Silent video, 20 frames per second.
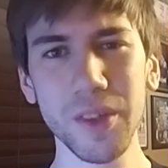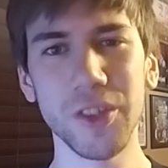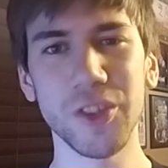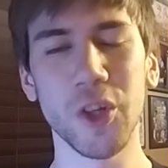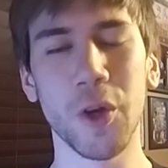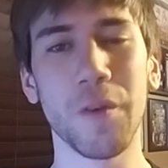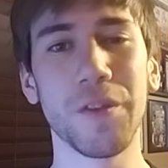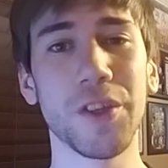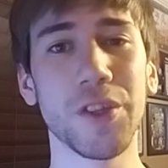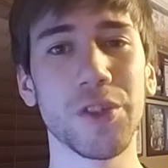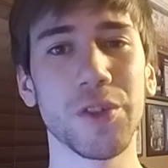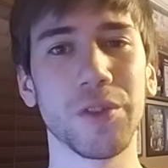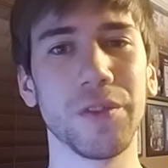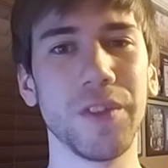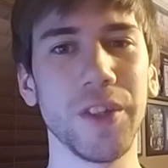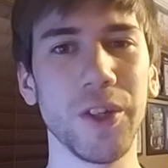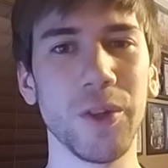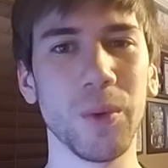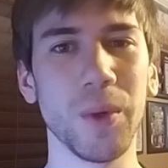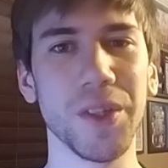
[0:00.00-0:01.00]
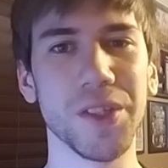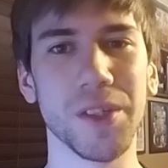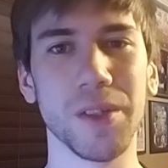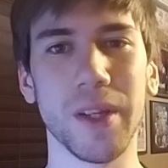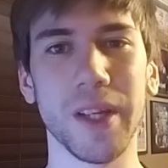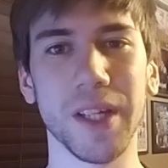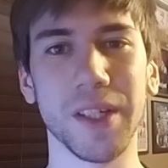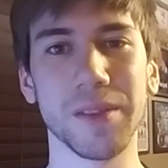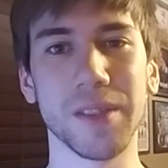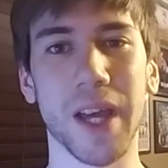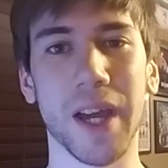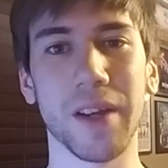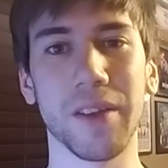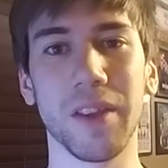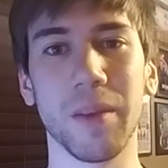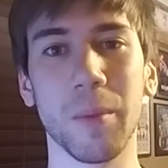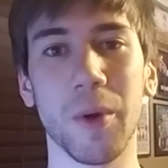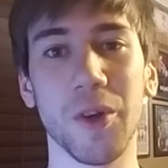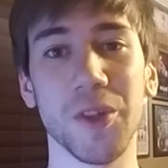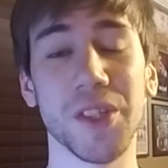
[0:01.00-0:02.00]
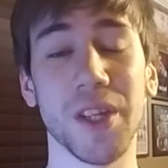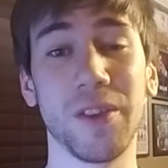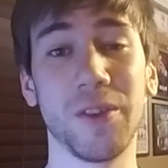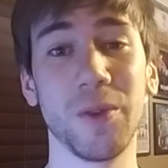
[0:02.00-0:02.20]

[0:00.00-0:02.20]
So, if this review isn't exactly the most